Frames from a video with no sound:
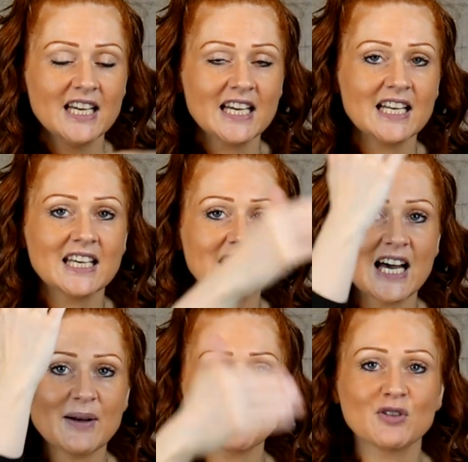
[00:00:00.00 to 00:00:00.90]
click
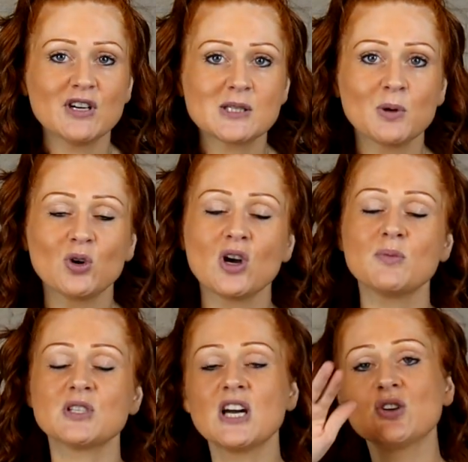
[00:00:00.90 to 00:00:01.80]
that, the recipe will
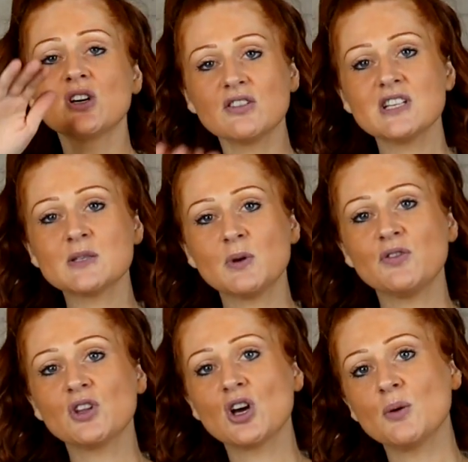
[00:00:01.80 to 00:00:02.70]
come down, you get the recipe
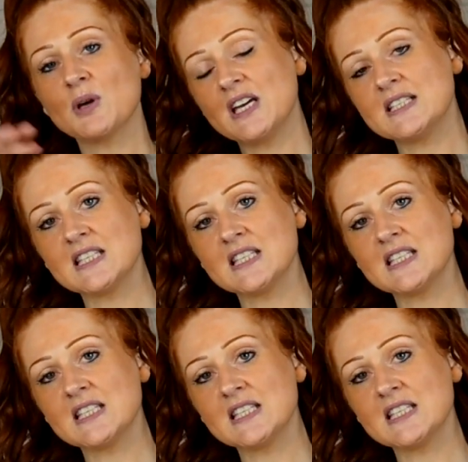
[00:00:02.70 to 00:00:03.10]
for the cupcakes,